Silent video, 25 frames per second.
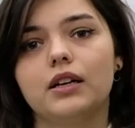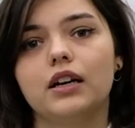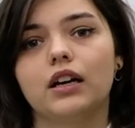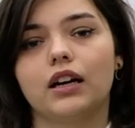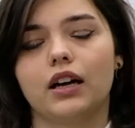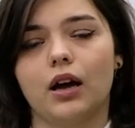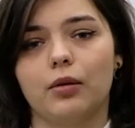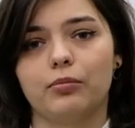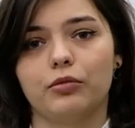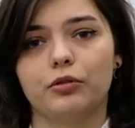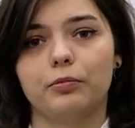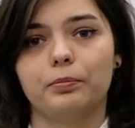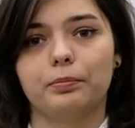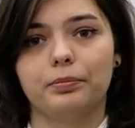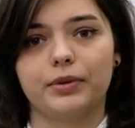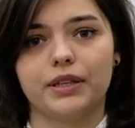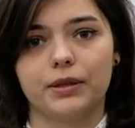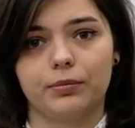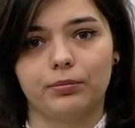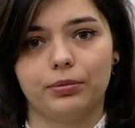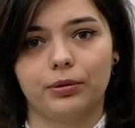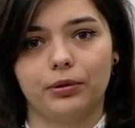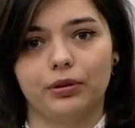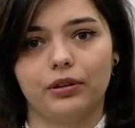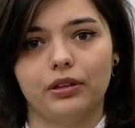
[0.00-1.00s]
common
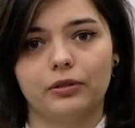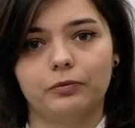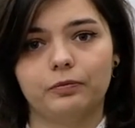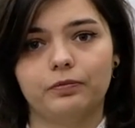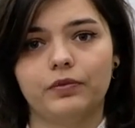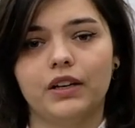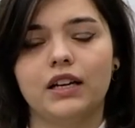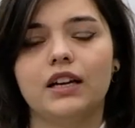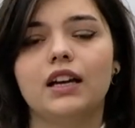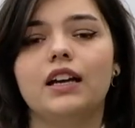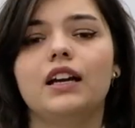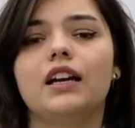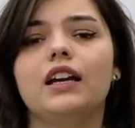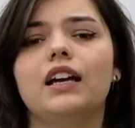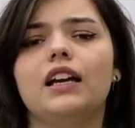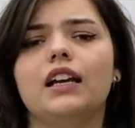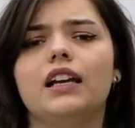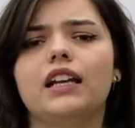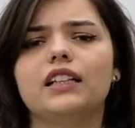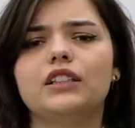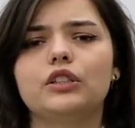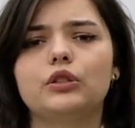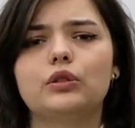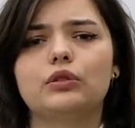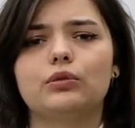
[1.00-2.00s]
people.
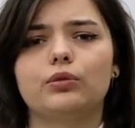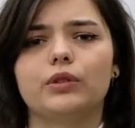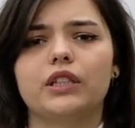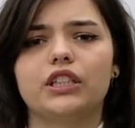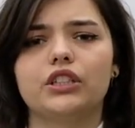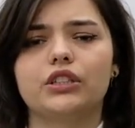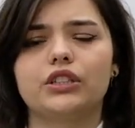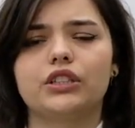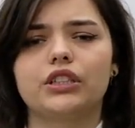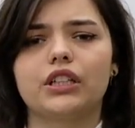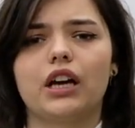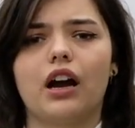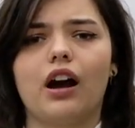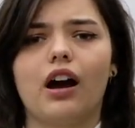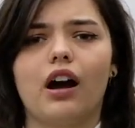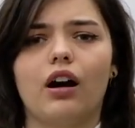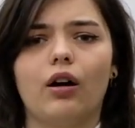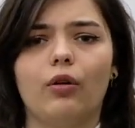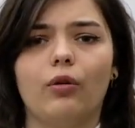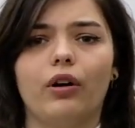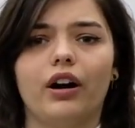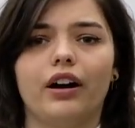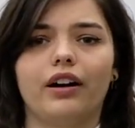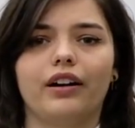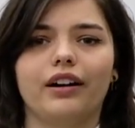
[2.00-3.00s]
Let's switch
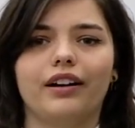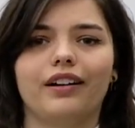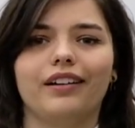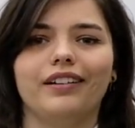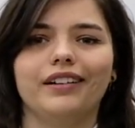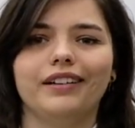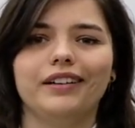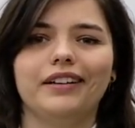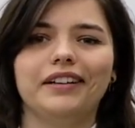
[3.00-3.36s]
our